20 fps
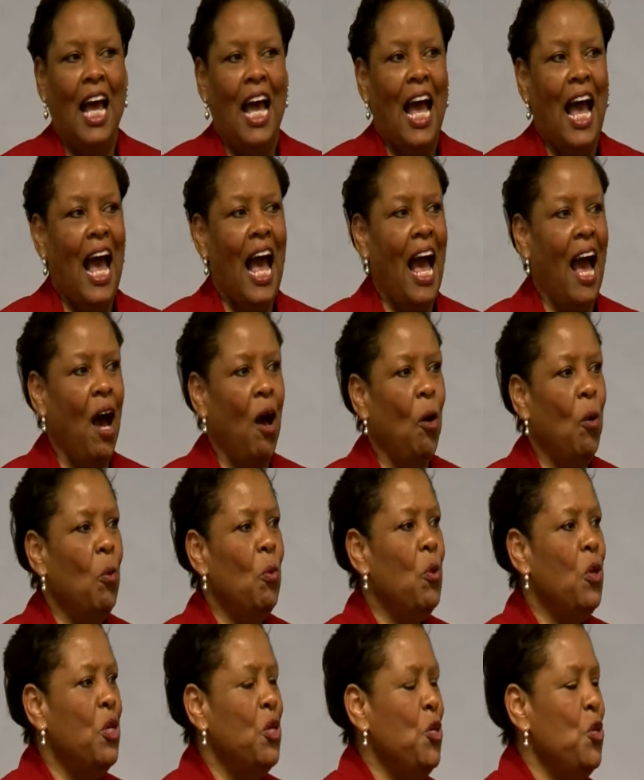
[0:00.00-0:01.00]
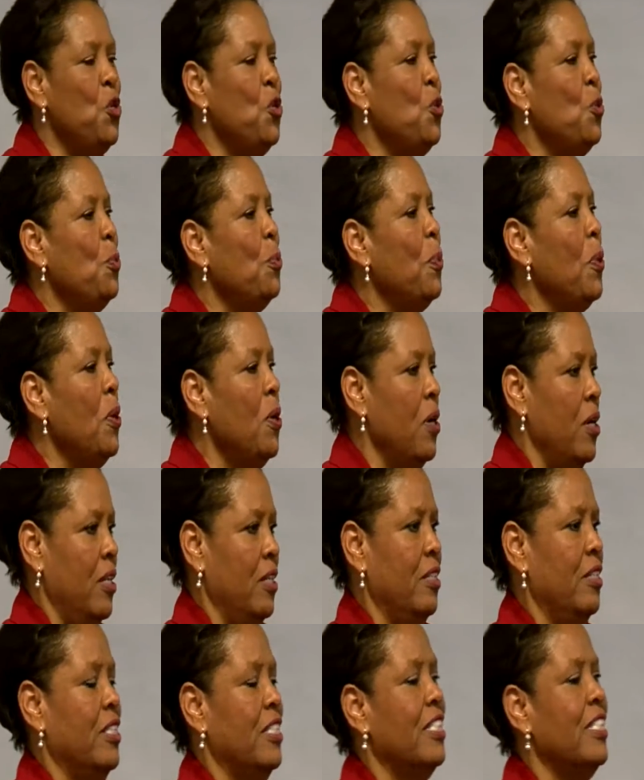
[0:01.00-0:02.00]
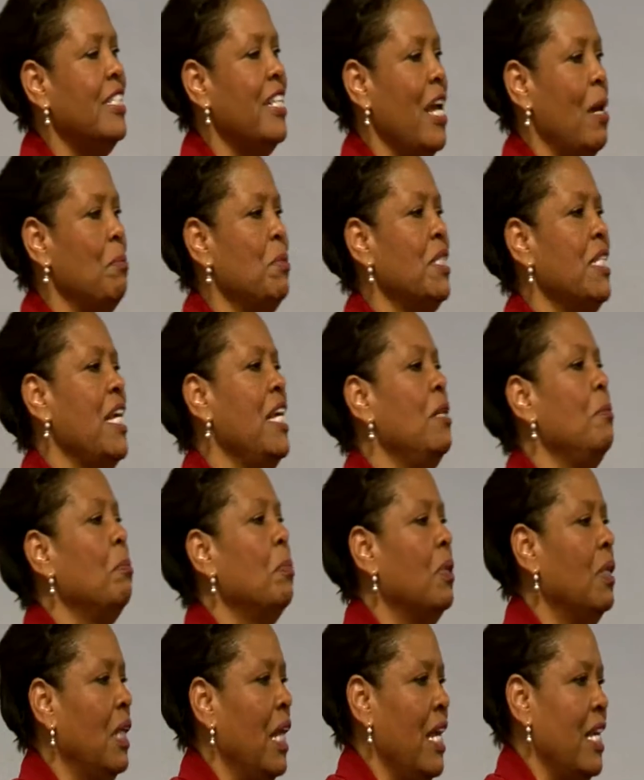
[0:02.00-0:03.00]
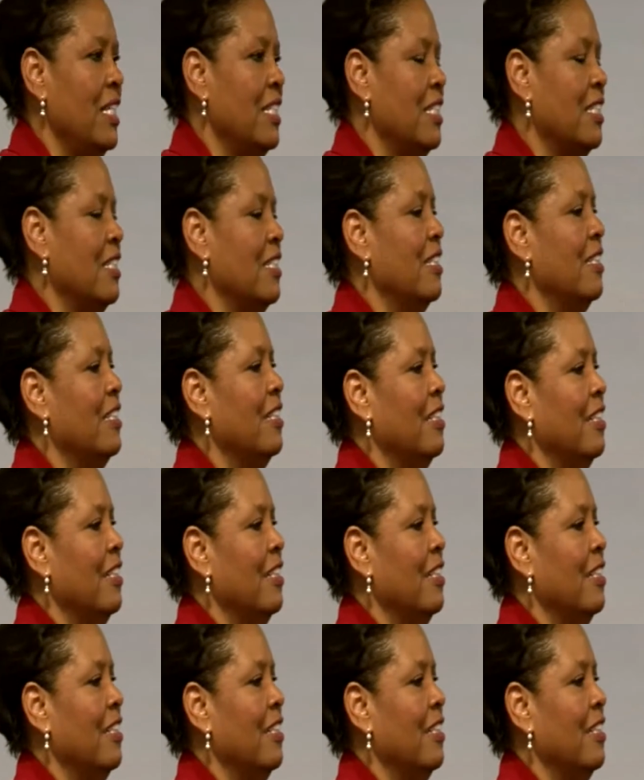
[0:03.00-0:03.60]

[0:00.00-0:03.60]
How will you put steps in place